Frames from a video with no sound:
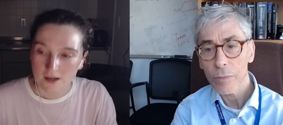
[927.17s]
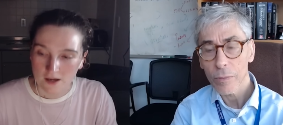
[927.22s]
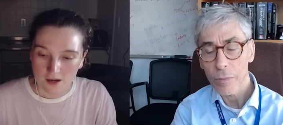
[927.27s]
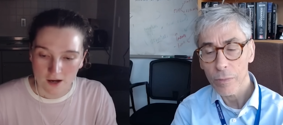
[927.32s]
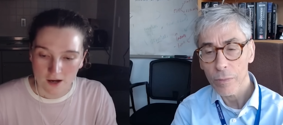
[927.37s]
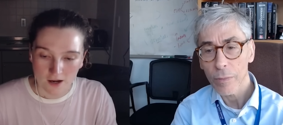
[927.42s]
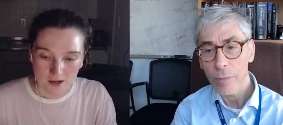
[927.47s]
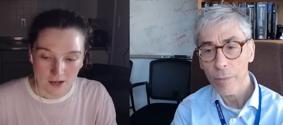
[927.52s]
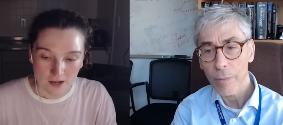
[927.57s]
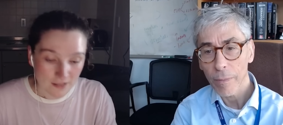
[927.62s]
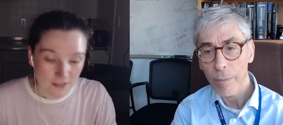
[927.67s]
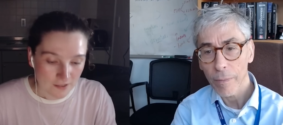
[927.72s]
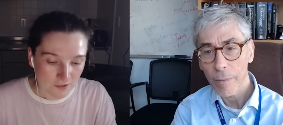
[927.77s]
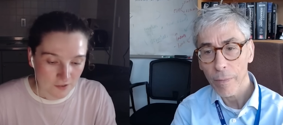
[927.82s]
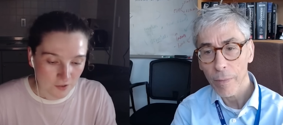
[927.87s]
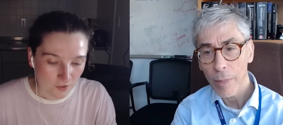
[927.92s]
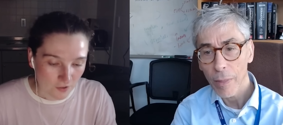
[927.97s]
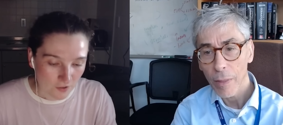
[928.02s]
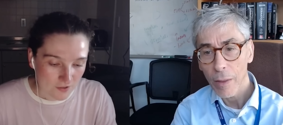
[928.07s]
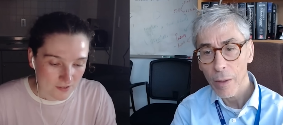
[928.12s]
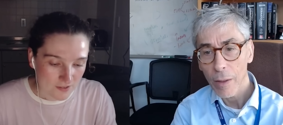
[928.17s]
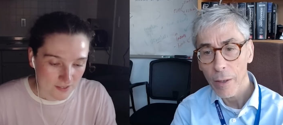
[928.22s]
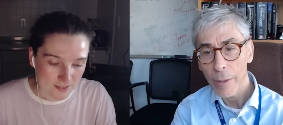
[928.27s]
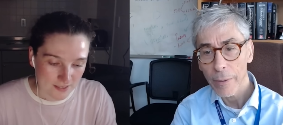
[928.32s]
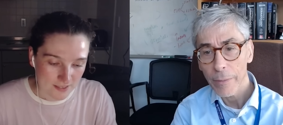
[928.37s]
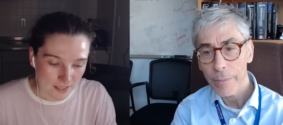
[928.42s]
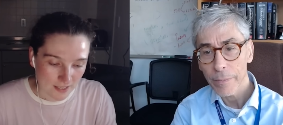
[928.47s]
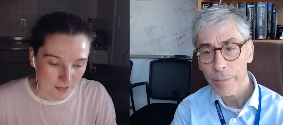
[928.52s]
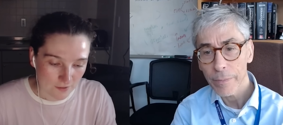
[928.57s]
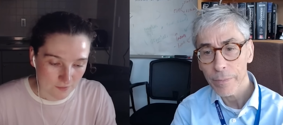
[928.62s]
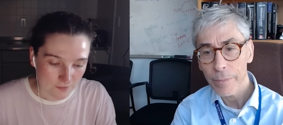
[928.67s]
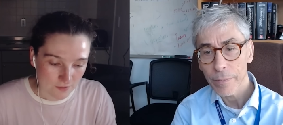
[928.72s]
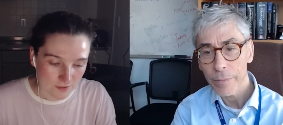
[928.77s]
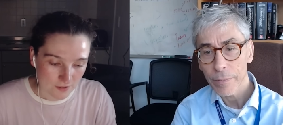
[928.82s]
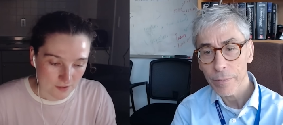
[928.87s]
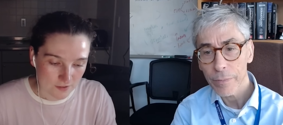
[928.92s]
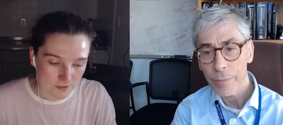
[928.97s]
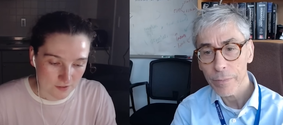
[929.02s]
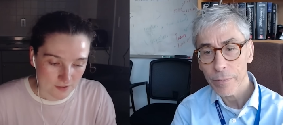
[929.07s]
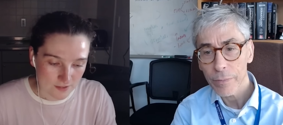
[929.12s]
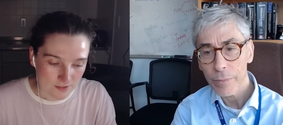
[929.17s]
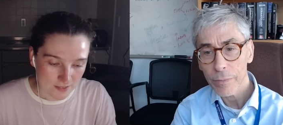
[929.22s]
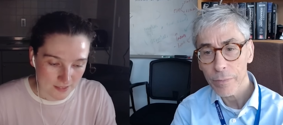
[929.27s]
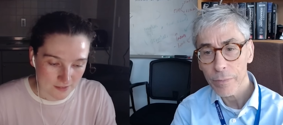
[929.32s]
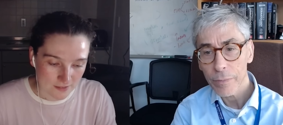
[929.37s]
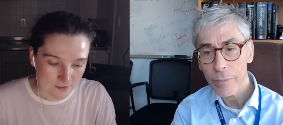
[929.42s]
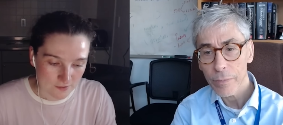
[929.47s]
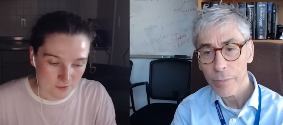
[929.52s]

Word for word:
Speaker 1: Uh, and then you looked to see how the skin